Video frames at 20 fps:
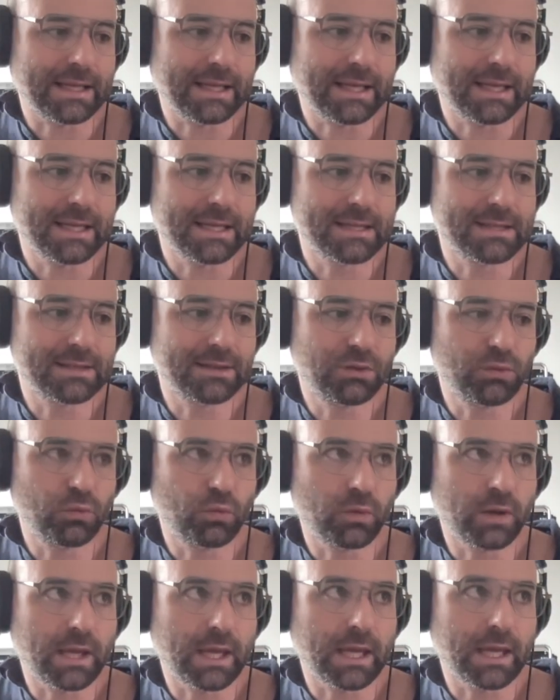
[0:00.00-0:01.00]
is
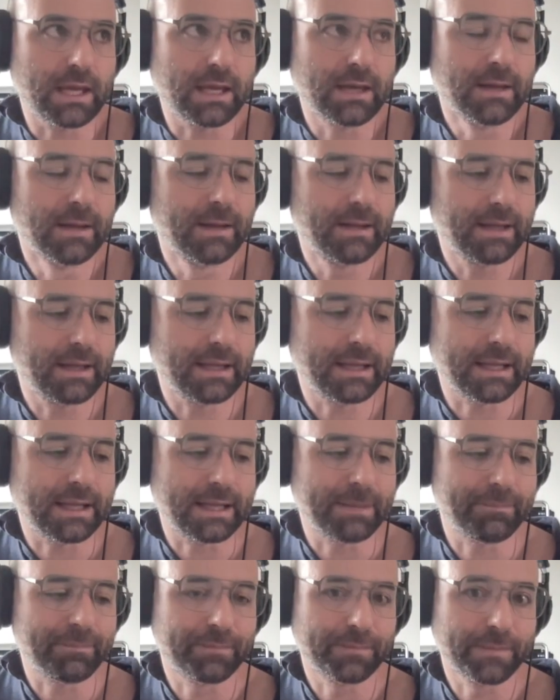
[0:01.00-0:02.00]
doing
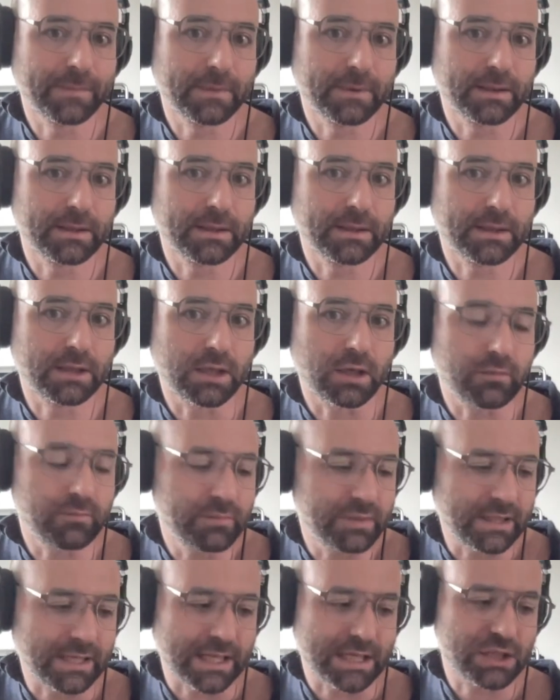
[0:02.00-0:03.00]

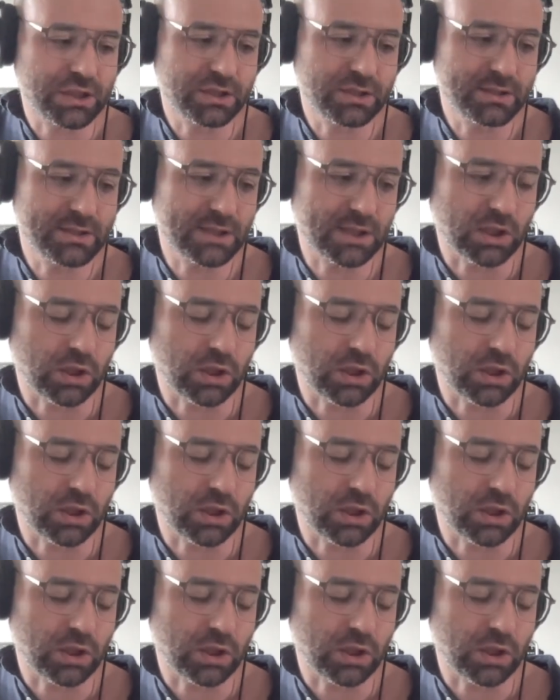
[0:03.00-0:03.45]
combinations